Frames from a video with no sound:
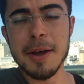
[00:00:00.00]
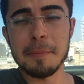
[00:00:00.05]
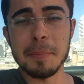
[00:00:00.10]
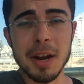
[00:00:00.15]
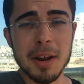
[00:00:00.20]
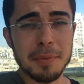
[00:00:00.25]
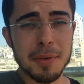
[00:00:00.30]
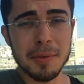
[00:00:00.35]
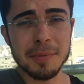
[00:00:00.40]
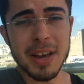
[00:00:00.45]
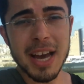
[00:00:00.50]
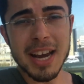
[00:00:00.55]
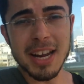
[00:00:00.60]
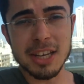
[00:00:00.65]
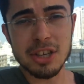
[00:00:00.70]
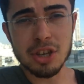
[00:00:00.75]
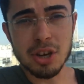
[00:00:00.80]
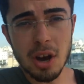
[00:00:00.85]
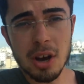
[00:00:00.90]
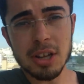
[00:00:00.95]
But if you've got a
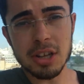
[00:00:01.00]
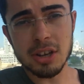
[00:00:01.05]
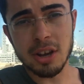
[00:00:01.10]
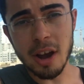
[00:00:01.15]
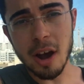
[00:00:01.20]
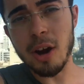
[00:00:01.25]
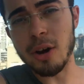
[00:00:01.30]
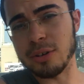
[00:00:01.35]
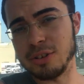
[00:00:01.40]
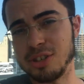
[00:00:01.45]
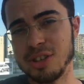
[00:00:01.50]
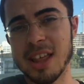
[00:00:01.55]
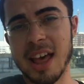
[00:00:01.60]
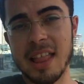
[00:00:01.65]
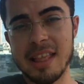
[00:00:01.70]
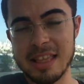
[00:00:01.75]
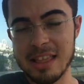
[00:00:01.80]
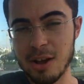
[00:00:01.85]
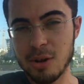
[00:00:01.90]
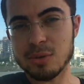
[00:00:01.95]
good coach
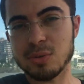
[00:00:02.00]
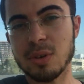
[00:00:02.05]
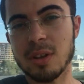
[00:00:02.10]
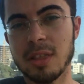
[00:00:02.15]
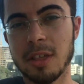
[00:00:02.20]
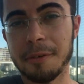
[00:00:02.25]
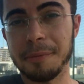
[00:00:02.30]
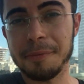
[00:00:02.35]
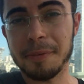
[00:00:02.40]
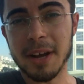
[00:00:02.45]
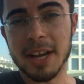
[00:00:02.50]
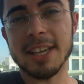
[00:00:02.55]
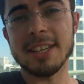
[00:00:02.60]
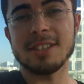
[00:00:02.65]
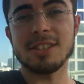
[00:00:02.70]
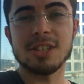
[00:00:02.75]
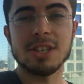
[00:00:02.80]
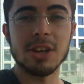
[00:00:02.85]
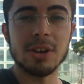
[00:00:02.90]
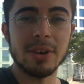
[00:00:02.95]
that knows what the fuck
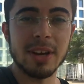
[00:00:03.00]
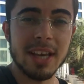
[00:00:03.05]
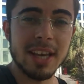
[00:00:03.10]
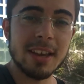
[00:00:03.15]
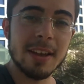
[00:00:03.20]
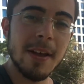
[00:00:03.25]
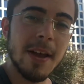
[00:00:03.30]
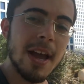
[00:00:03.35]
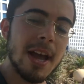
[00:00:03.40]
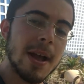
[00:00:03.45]
he's doing,